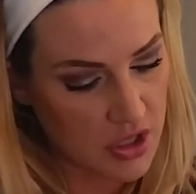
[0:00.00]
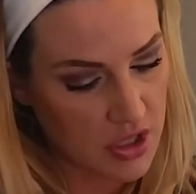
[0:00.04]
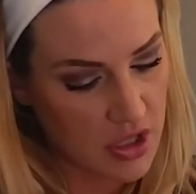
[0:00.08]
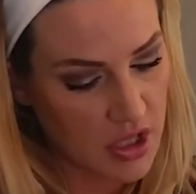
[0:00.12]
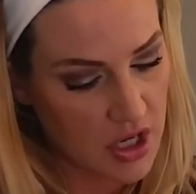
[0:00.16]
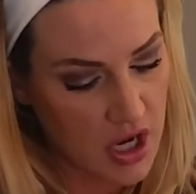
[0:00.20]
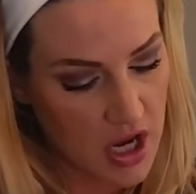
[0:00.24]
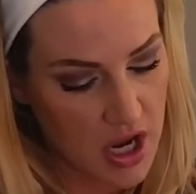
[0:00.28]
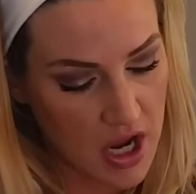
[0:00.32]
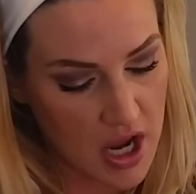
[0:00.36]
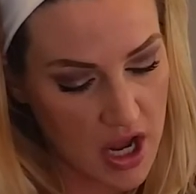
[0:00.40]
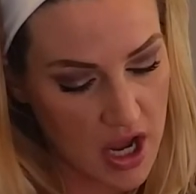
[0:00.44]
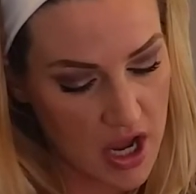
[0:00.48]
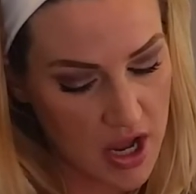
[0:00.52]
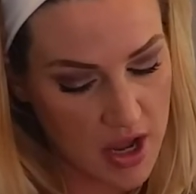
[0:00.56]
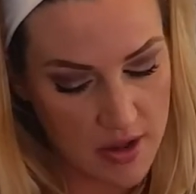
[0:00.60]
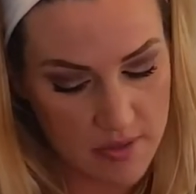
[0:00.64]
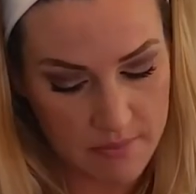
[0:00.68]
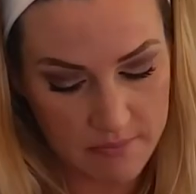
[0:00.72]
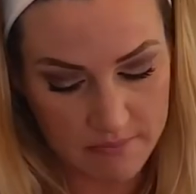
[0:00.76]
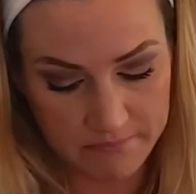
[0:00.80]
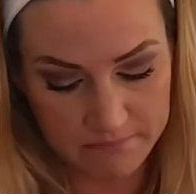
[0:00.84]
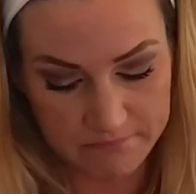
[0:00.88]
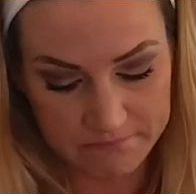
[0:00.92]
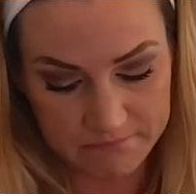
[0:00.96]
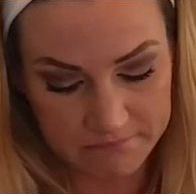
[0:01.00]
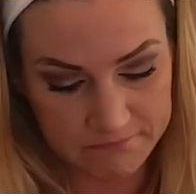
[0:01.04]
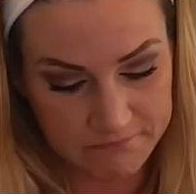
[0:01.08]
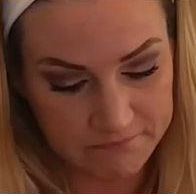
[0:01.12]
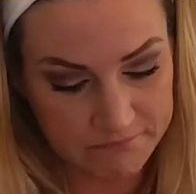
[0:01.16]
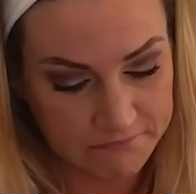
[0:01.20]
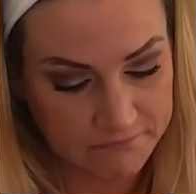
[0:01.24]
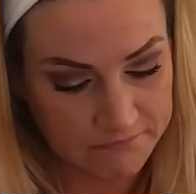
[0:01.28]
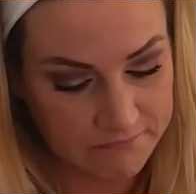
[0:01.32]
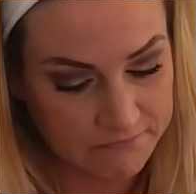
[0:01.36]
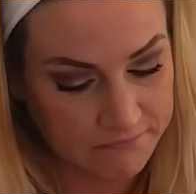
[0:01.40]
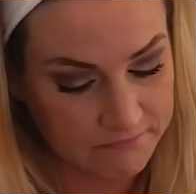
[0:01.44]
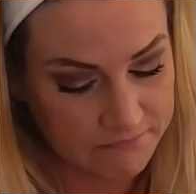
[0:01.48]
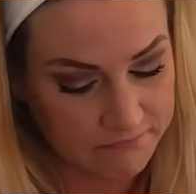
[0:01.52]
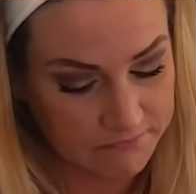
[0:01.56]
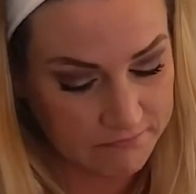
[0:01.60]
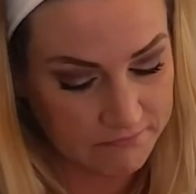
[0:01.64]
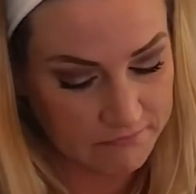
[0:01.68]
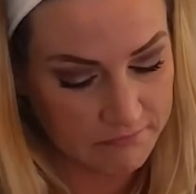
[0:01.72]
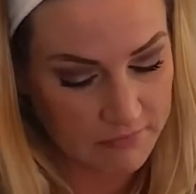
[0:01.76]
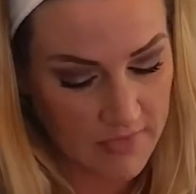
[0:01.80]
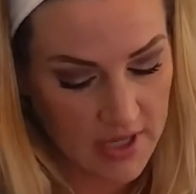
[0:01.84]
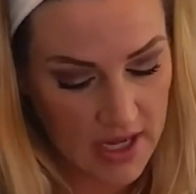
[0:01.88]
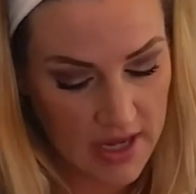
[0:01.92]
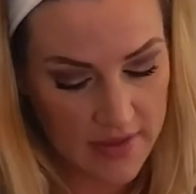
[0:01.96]
And
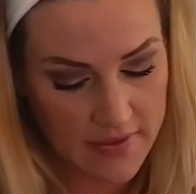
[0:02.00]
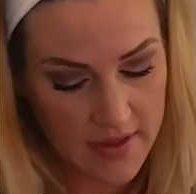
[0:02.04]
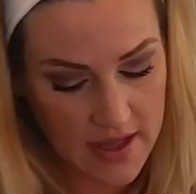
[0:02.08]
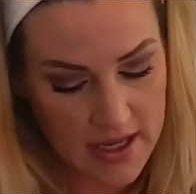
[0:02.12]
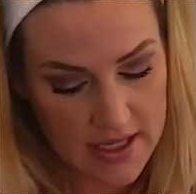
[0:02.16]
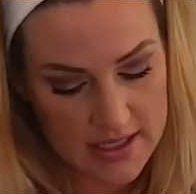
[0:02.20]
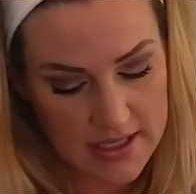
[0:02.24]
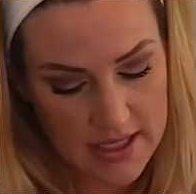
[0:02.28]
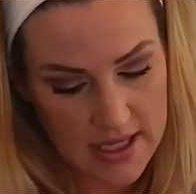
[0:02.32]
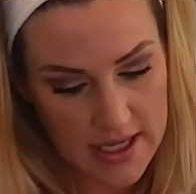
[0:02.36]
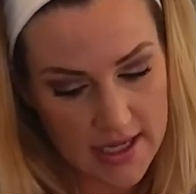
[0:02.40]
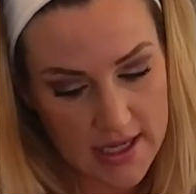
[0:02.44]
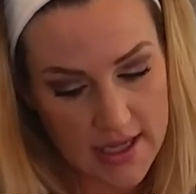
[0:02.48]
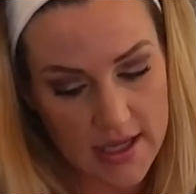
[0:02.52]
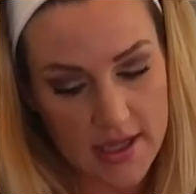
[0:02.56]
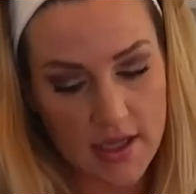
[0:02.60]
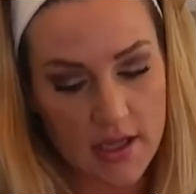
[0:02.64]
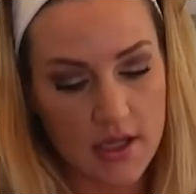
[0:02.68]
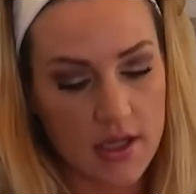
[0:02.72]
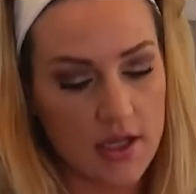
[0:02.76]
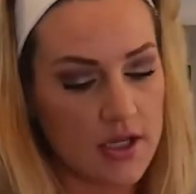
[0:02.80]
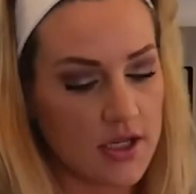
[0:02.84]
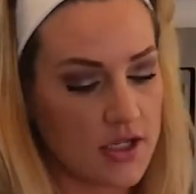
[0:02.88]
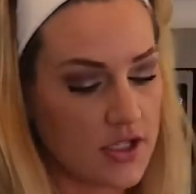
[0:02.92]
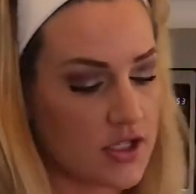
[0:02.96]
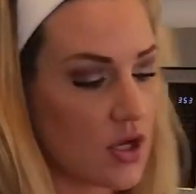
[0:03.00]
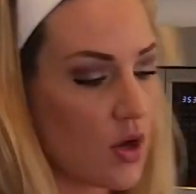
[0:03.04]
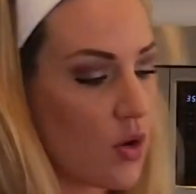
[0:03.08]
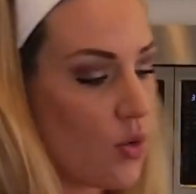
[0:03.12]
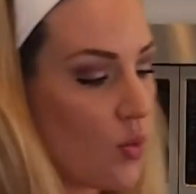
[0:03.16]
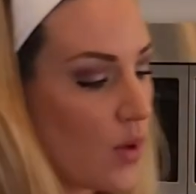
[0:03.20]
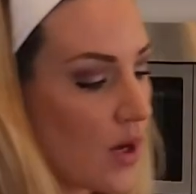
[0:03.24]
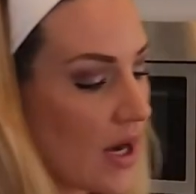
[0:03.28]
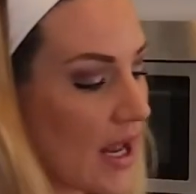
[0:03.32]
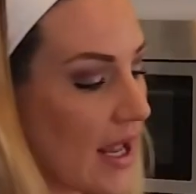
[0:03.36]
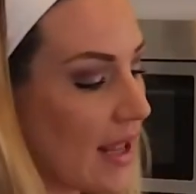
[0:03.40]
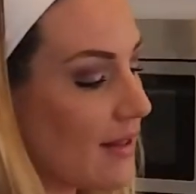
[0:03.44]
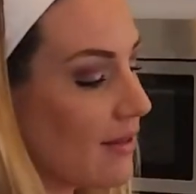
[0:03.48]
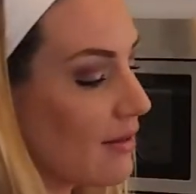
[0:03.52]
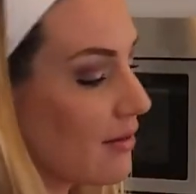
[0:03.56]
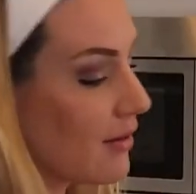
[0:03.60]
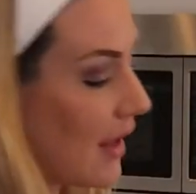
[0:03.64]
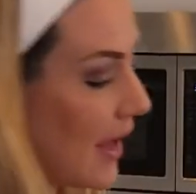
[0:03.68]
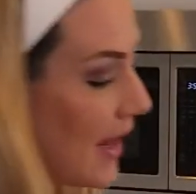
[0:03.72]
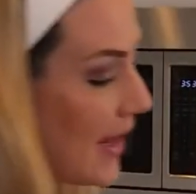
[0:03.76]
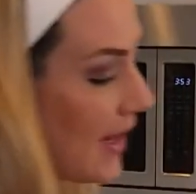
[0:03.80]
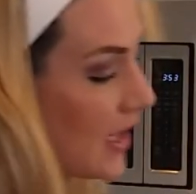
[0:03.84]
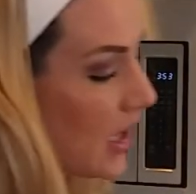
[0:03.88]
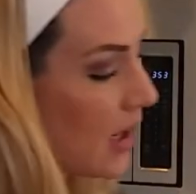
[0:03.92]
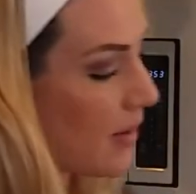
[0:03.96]
that's it. So what I like
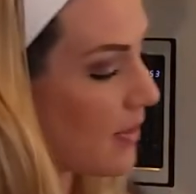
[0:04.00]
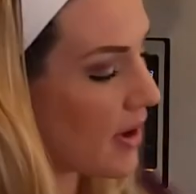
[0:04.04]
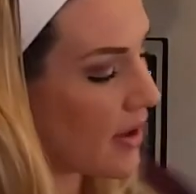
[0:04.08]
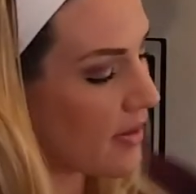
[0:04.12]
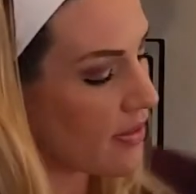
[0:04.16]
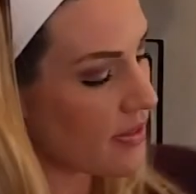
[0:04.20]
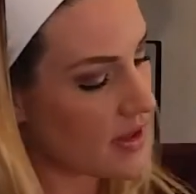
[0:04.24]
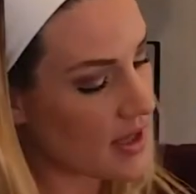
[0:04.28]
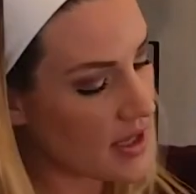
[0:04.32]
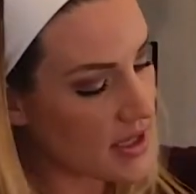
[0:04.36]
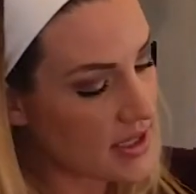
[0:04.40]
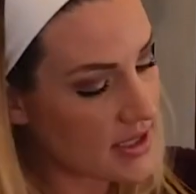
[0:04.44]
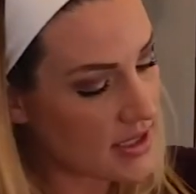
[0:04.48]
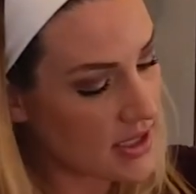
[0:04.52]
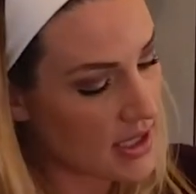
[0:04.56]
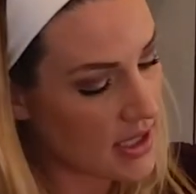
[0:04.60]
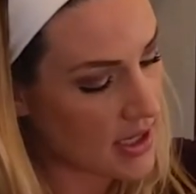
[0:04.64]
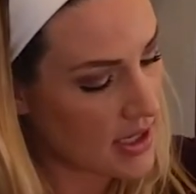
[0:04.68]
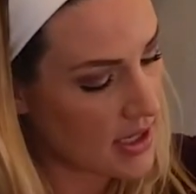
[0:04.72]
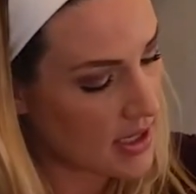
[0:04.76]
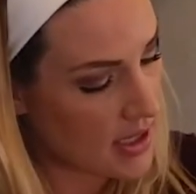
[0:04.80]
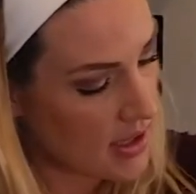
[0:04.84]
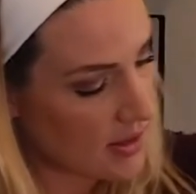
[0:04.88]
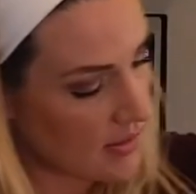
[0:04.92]
about this, like